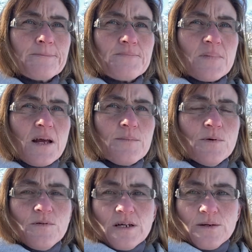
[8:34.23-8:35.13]
I'm
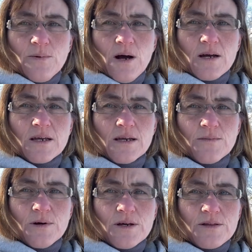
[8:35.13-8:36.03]
already
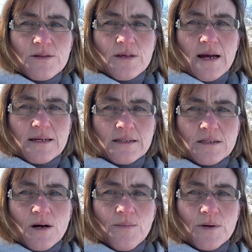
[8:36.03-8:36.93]
working with Andy
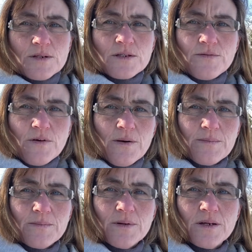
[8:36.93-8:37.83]
Thomas
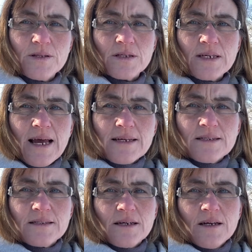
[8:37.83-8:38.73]
from the
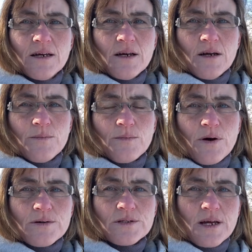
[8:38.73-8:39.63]
Test
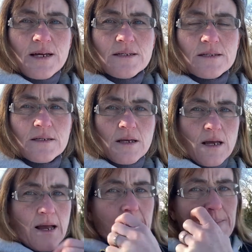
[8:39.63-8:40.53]
process.
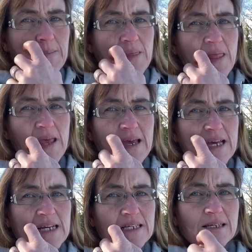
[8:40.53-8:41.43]

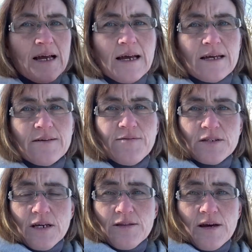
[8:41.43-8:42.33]
He's a
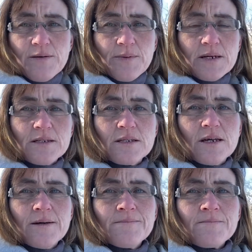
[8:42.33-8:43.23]
physiotherapist,
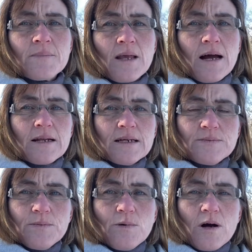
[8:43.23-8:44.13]
and he's
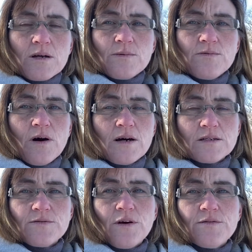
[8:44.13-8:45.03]
been working with
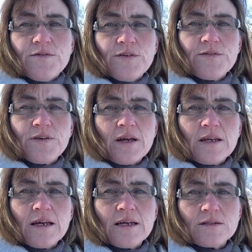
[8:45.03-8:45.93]
riders for over 15
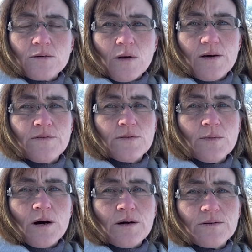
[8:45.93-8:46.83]
years all over the
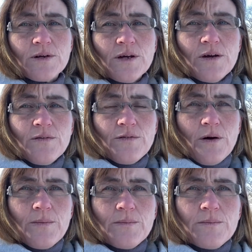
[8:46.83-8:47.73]
world,
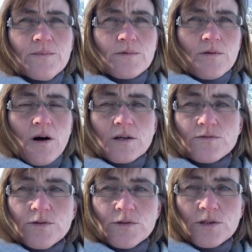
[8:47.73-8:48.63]
from
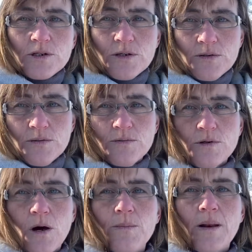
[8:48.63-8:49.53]
grassroots to
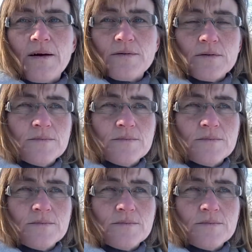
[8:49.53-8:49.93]
top level.